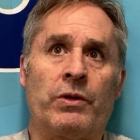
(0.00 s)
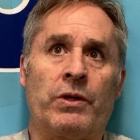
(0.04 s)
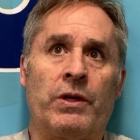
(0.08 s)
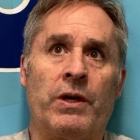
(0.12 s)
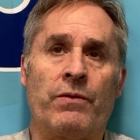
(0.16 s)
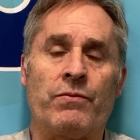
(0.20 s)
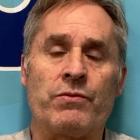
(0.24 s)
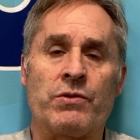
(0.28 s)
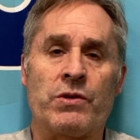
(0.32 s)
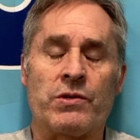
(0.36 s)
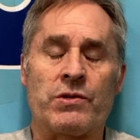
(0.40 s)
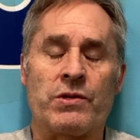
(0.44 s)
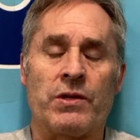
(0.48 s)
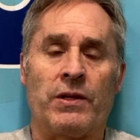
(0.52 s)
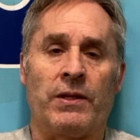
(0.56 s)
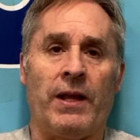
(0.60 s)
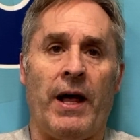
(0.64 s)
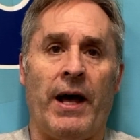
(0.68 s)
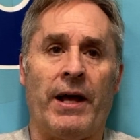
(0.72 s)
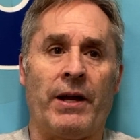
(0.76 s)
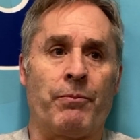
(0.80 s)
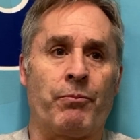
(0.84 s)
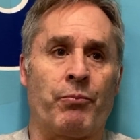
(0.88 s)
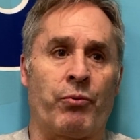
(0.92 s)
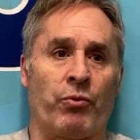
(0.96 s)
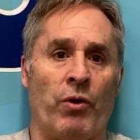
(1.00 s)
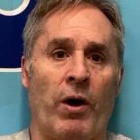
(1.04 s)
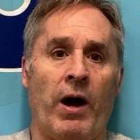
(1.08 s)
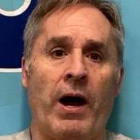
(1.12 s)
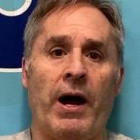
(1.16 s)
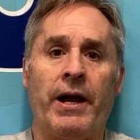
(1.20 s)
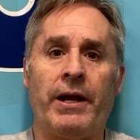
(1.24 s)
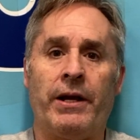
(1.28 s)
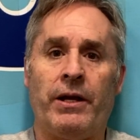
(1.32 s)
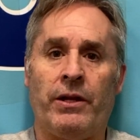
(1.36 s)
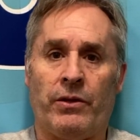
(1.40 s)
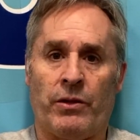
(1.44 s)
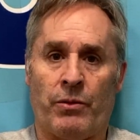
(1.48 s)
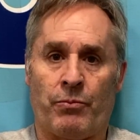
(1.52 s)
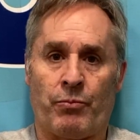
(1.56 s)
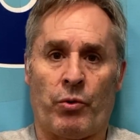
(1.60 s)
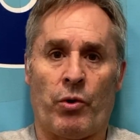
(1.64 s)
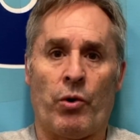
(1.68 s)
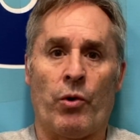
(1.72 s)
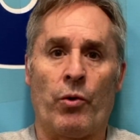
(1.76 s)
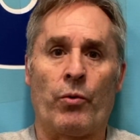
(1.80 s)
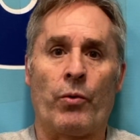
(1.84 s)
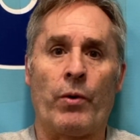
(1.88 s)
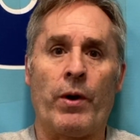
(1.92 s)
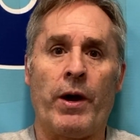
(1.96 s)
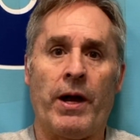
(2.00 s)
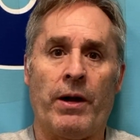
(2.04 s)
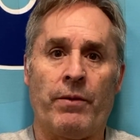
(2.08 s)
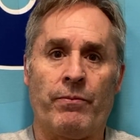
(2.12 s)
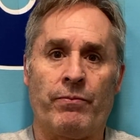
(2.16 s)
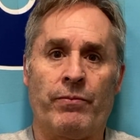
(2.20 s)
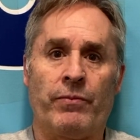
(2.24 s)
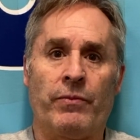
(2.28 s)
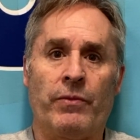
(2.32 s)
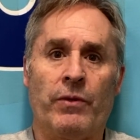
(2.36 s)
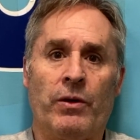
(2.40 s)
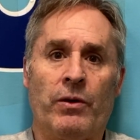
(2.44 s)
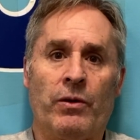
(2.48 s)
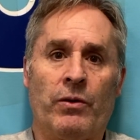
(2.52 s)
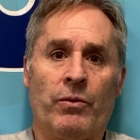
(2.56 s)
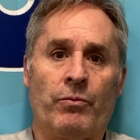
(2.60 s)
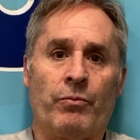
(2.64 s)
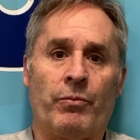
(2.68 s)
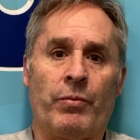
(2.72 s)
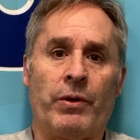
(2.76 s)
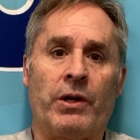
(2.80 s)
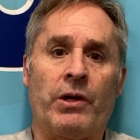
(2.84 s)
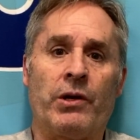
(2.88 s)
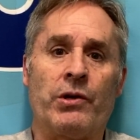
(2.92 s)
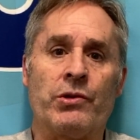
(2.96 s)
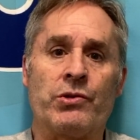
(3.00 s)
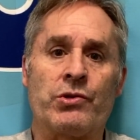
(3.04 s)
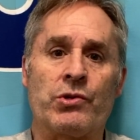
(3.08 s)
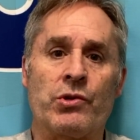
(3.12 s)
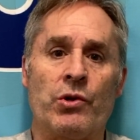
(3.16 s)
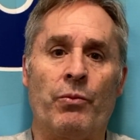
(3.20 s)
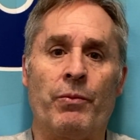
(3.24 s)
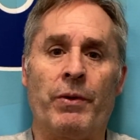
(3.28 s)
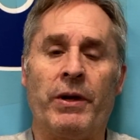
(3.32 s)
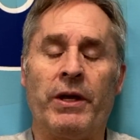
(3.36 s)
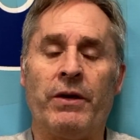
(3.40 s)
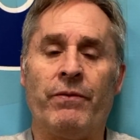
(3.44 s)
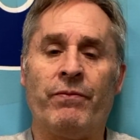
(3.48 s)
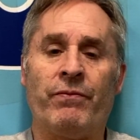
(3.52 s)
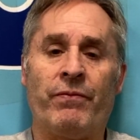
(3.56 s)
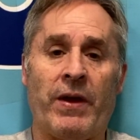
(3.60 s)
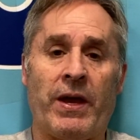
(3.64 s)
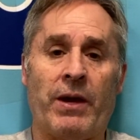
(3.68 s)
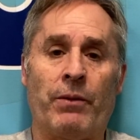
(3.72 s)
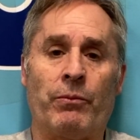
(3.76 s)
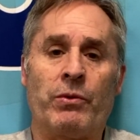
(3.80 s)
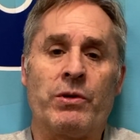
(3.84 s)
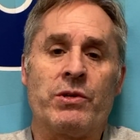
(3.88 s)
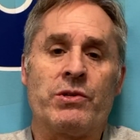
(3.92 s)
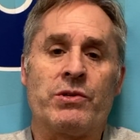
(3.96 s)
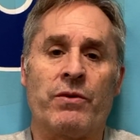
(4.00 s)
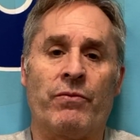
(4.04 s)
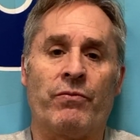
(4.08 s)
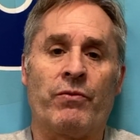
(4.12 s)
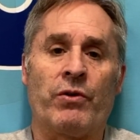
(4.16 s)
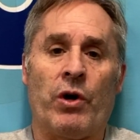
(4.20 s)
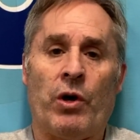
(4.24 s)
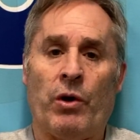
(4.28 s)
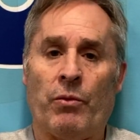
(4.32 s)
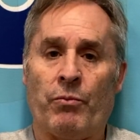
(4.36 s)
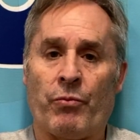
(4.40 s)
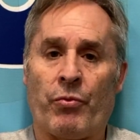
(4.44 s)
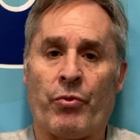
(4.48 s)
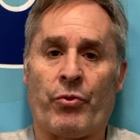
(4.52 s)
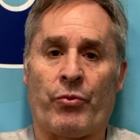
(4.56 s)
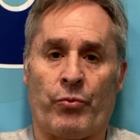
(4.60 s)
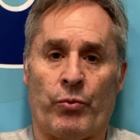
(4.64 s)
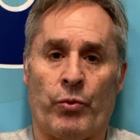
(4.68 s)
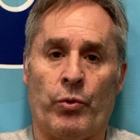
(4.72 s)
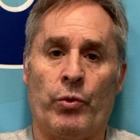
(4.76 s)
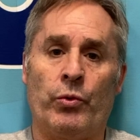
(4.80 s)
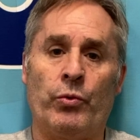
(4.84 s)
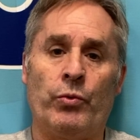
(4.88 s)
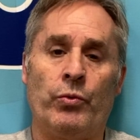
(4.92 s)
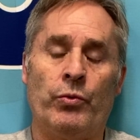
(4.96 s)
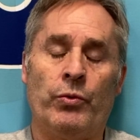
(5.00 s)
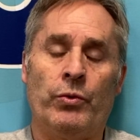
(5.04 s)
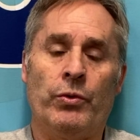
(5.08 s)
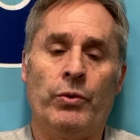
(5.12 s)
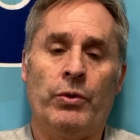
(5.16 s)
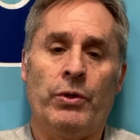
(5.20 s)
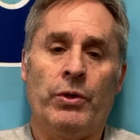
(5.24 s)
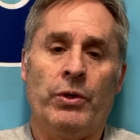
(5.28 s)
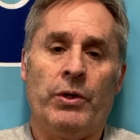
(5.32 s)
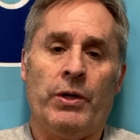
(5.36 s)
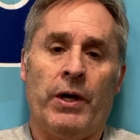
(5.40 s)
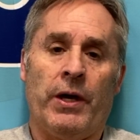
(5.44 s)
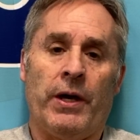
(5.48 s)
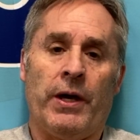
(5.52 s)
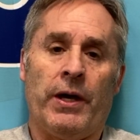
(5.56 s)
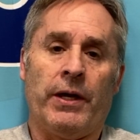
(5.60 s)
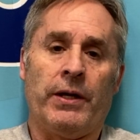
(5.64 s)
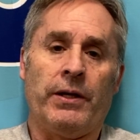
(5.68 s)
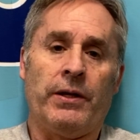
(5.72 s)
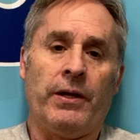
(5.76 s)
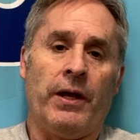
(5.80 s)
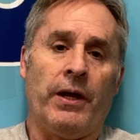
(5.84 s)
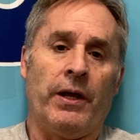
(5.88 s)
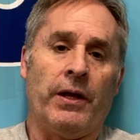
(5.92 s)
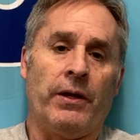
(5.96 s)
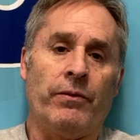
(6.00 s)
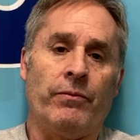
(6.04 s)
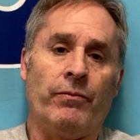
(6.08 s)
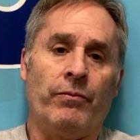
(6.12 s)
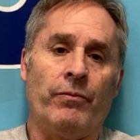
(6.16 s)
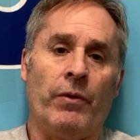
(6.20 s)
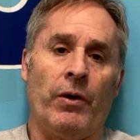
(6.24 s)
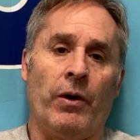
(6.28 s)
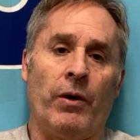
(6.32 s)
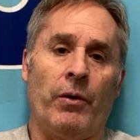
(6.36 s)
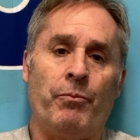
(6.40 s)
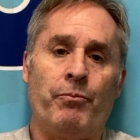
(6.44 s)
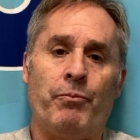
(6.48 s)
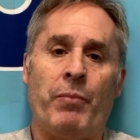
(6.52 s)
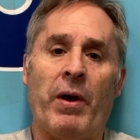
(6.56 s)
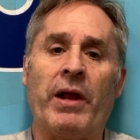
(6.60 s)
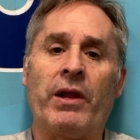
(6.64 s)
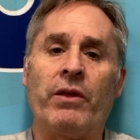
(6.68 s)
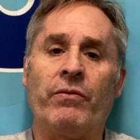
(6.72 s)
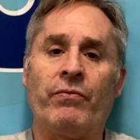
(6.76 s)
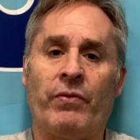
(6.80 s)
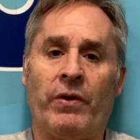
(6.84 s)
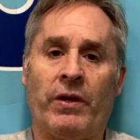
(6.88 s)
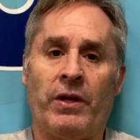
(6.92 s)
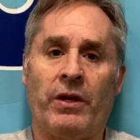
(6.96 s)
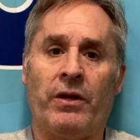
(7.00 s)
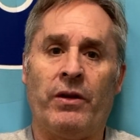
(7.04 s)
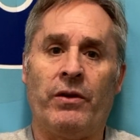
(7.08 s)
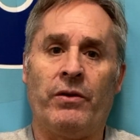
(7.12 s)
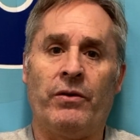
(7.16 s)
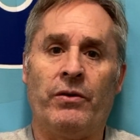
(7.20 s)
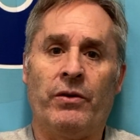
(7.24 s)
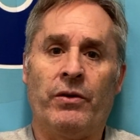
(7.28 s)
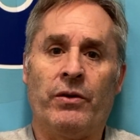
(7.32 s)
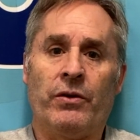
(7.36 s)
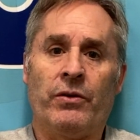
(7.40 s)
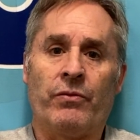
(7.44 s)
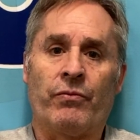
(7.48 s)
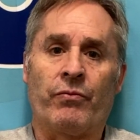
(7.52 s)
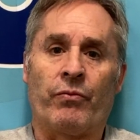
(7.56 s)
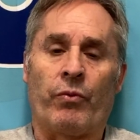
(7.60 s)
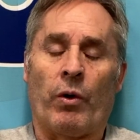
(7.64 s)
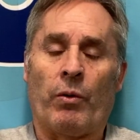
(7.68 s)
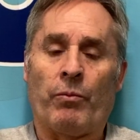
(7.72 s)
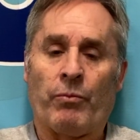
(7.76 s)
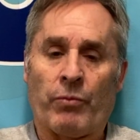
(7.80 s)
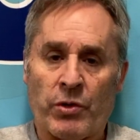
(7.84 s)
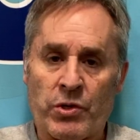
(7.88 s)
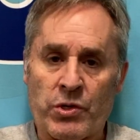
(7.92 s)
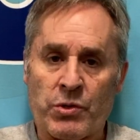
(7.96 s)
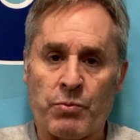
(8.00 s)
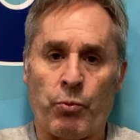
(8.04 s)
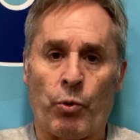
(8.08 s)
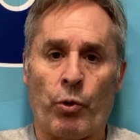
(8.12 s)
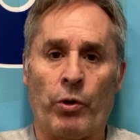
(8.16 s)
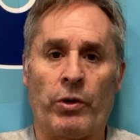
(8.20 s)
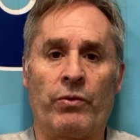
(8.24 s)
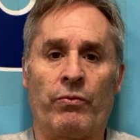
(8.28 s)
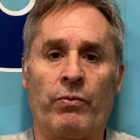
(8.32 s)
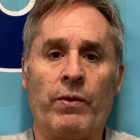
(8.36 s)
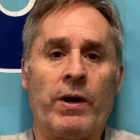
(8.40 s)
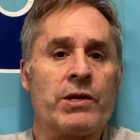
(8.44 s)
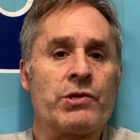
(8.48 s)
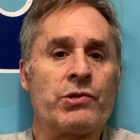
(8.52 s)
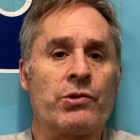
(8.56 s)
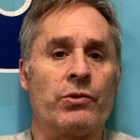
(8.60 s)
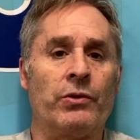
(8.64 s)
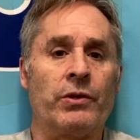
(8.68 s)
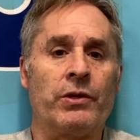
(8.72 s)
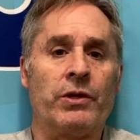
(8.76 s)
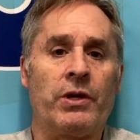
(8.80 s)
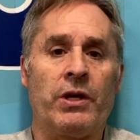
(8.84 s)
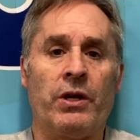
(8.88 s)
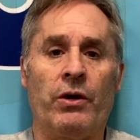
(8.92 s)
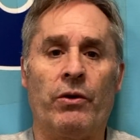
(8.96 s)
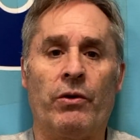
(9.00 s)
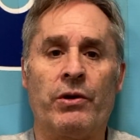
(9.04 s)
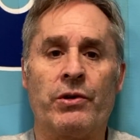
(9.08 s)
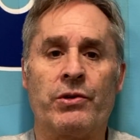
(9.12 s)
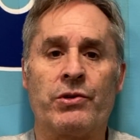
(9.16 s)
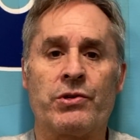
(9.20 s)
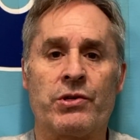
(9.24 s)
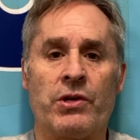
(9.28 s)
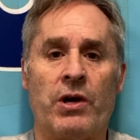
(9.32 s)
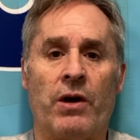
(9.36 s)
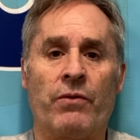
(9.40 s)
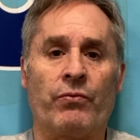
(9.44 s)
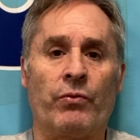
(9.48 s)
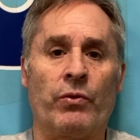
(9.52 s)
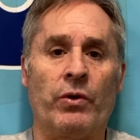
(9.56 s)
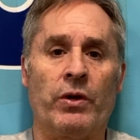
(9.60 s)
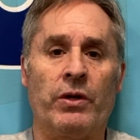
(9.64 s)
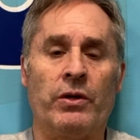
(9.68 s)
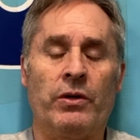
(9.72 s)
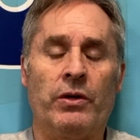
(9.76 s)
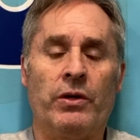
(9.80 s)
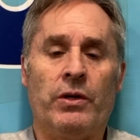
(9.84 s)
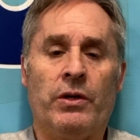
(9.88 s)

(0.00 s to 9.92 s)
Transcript: gives us a lot of pride in the program because so many families have come through and, and uh, benefited from the sport of wrestling here in Suffern.